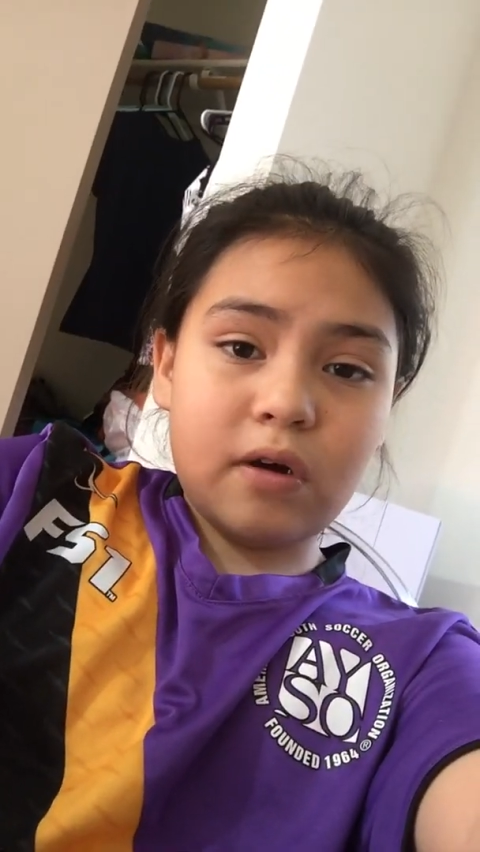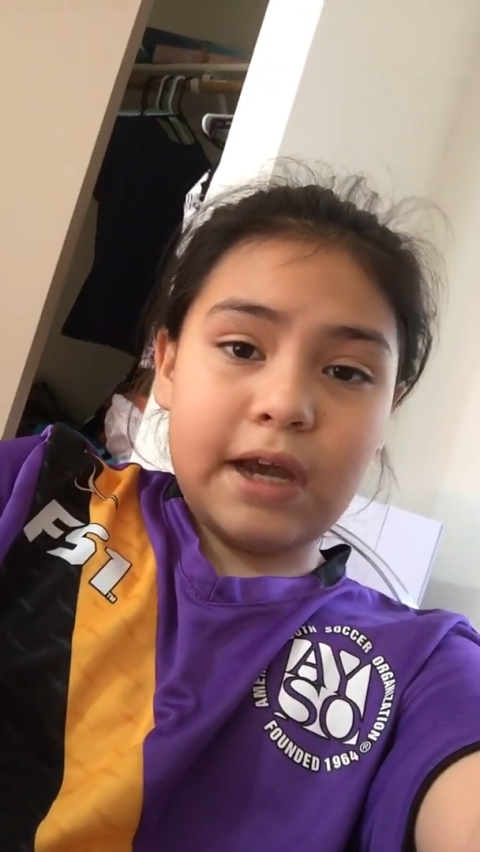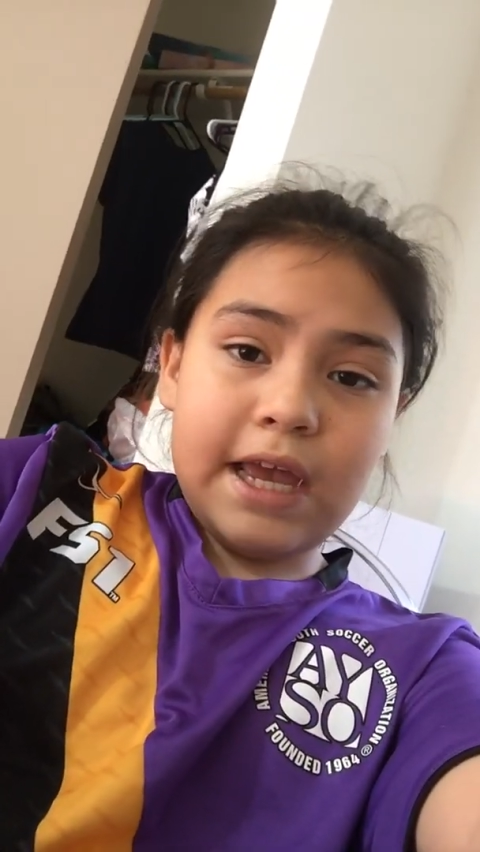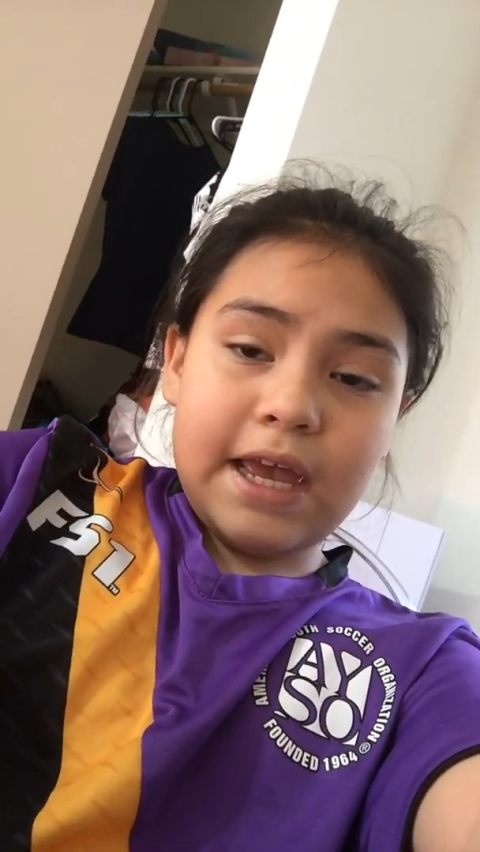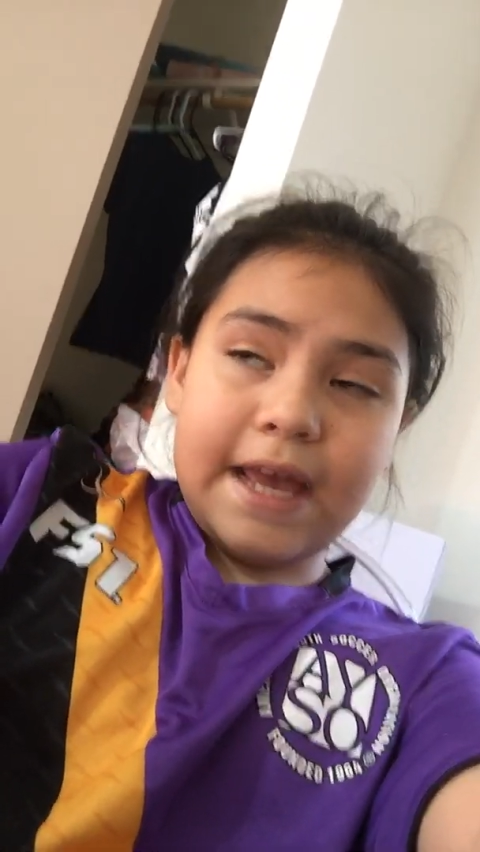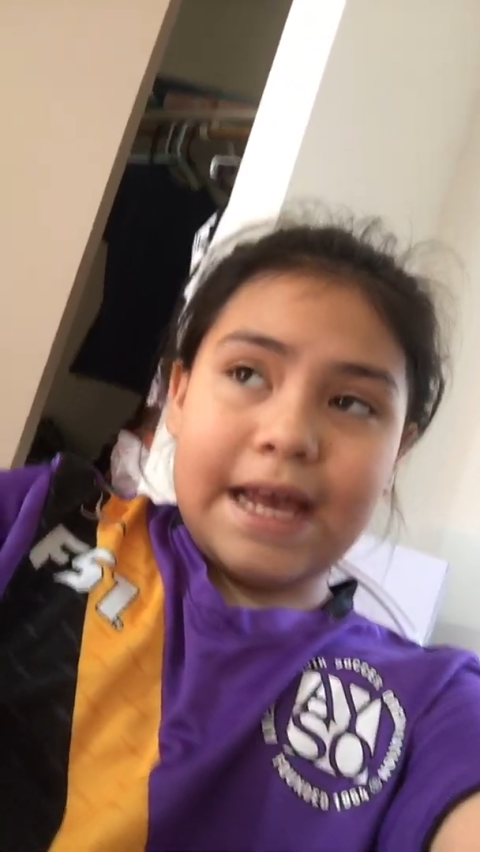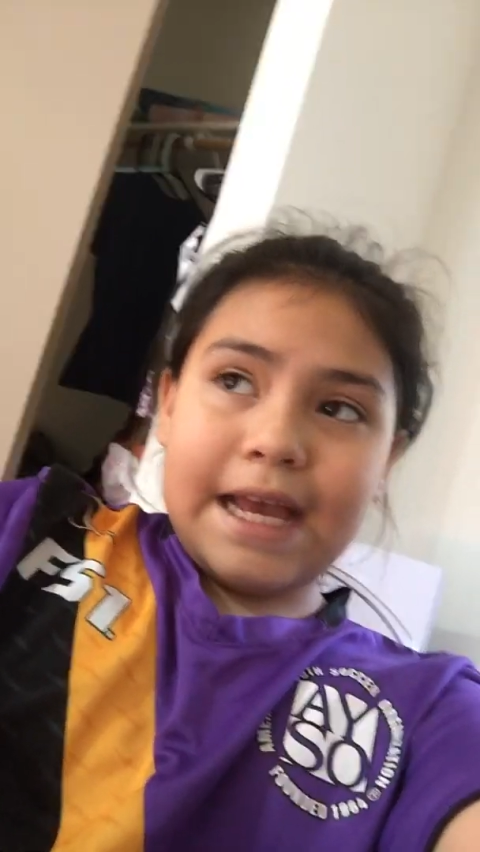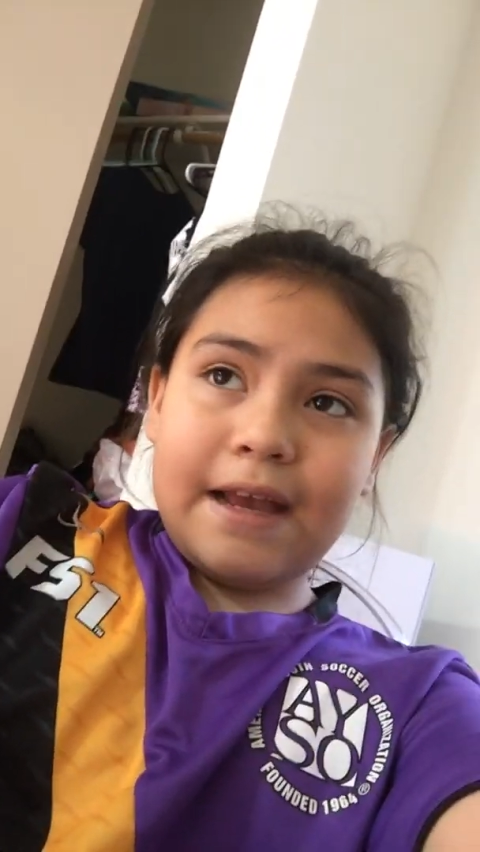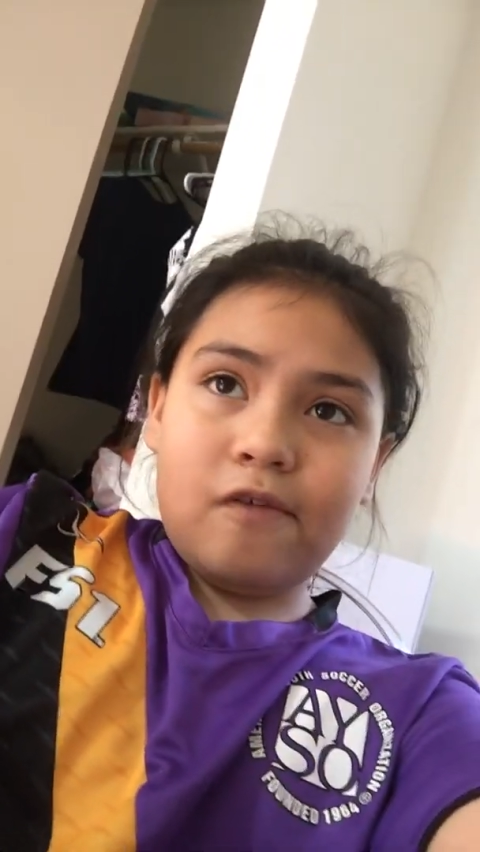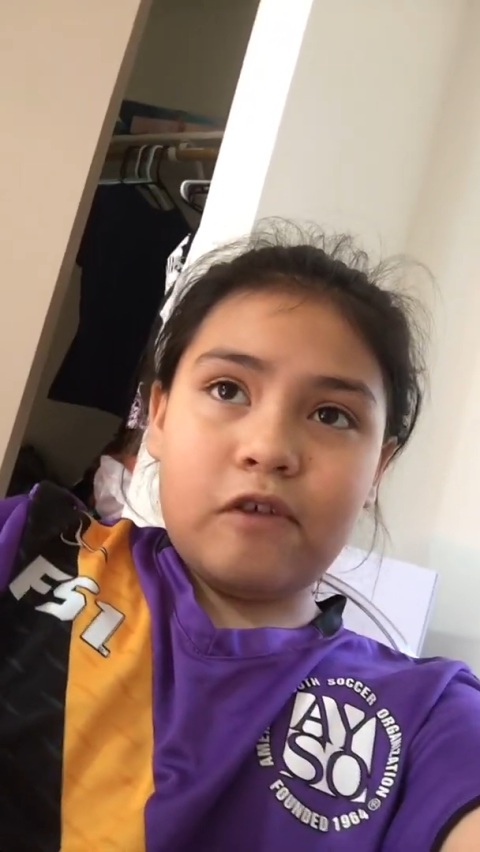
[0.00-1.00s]
So
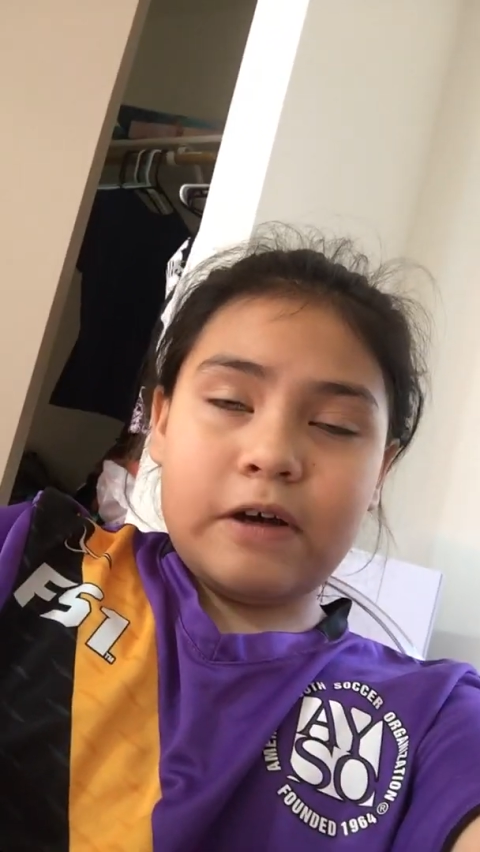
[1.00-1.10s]
if